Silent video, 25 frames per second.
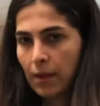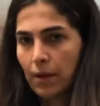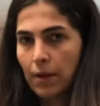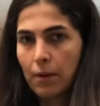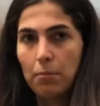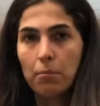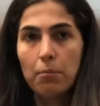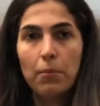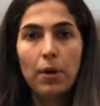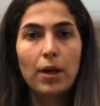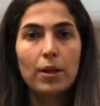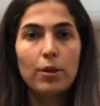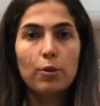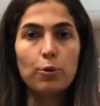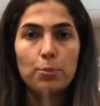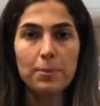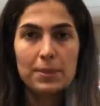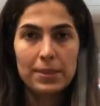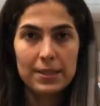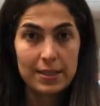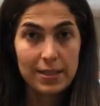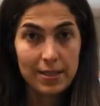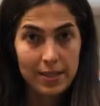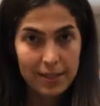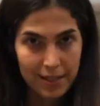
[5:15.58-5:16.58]
My loop is
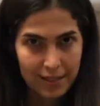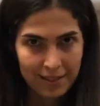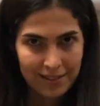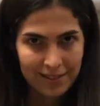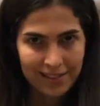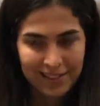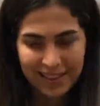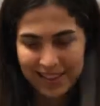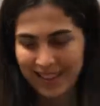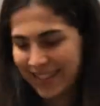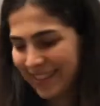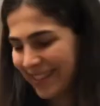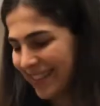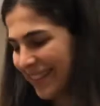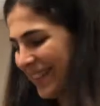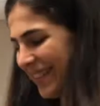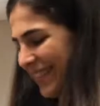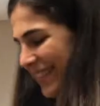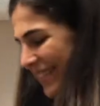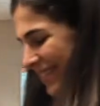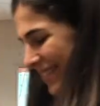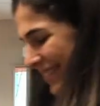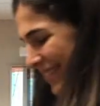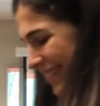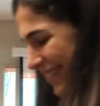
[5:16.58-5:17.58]
still clean.
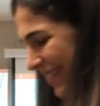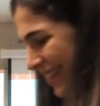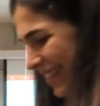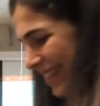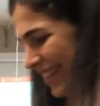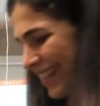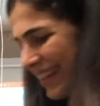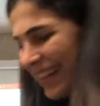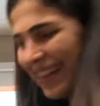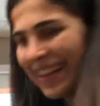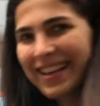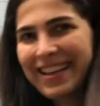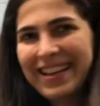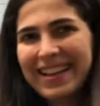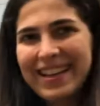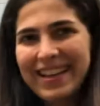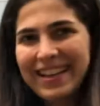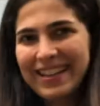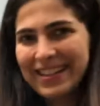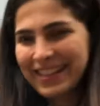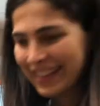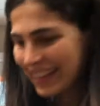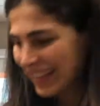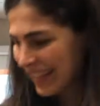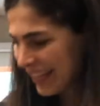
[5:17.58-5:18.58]

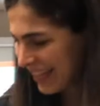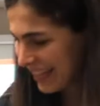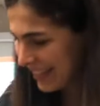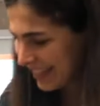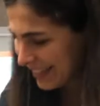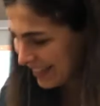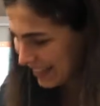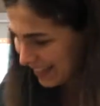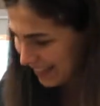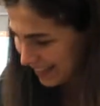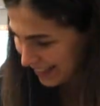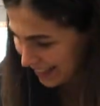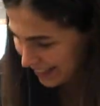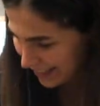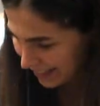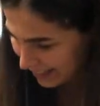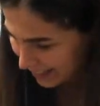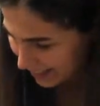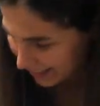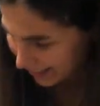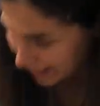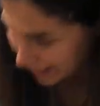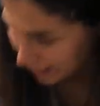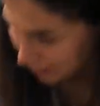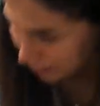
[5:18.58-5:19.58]
Then
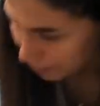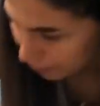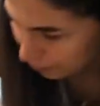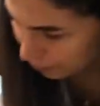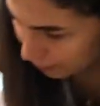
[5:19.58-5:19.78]
you